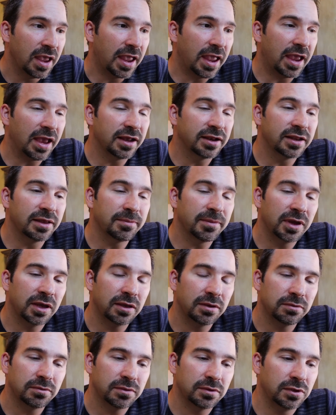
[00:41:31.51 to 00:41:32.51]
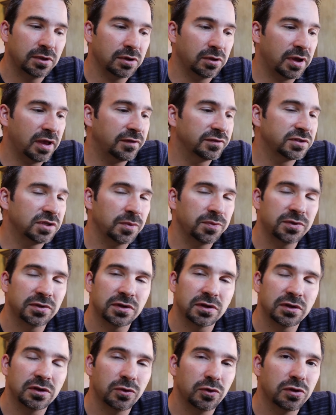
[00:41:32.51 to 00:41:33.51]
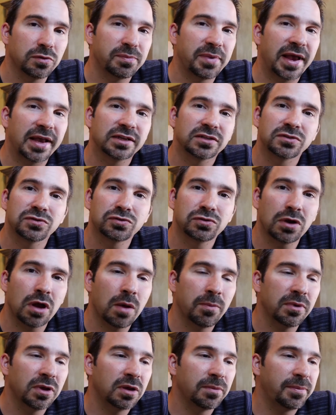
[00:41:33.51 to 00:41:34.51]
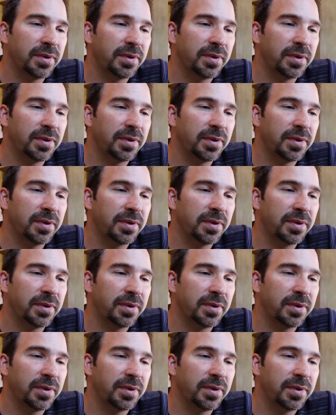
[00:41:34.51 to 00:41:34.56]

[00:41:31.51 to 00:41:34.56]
And it might, you know, have something to do with past trauma,